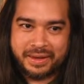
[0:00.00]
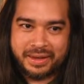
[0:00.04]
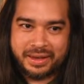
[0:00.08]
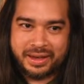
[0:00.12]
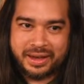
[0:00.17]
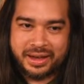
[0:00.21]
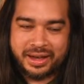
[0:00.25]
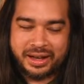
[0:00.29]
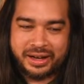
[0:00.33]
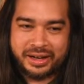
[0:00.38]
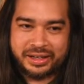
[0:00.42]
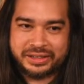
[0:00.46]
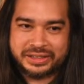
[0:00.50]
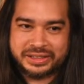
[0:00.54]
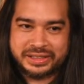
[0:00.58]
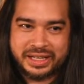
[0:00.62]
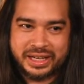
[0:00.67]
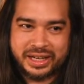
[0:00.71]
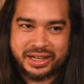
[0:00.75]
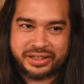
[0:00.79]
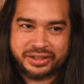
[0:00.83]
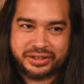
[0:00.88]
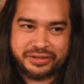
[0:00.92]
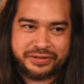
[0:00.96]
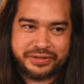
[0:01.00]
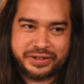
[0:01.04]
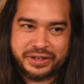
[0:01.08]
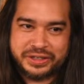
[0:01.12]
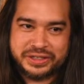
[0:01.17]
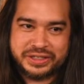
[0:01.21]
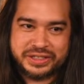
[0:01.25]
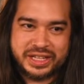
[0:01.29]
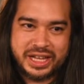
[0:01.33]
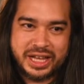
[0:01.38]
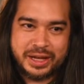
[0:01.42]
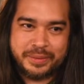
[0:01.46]
And it's like the
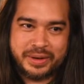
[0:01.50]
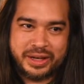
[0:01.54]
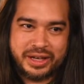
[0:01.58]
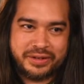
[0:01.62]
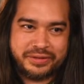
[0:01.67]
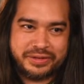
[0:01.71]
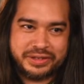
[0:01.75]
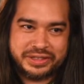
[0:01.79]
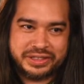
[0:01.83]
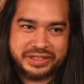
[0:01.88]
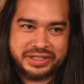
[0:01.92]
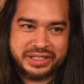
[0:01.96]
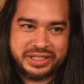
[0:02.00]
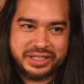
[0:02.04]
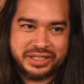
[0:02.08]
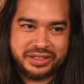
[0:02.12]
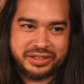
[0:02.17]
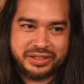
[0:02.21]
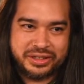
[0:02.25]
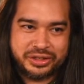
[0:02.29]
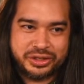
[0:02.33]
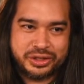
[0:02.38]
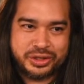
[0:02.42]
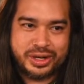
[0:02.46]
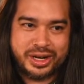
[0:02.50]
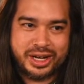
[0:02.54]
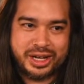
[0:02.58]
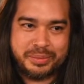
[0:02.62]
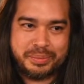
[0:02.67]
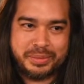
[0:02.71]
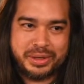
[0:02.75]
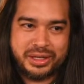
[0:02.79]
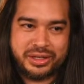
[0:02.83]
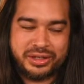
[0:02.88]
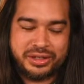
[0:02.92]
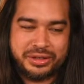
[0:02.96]
first time I ever seen a try
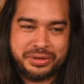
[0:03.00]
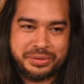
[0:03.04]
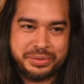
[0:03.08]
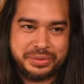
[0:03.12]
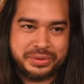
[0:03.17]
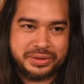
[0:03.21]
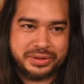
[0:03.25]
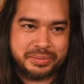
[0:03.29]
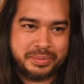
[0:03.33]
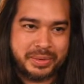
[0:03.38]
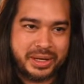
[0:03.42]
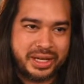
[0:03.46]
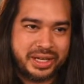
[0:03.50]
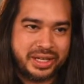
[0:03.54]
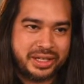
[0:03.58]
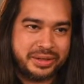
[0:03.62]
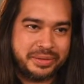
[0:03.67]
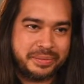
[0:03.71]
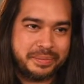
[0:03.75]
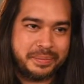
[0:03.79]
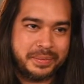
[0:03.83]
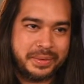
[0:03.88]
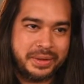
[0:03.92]
being used, man.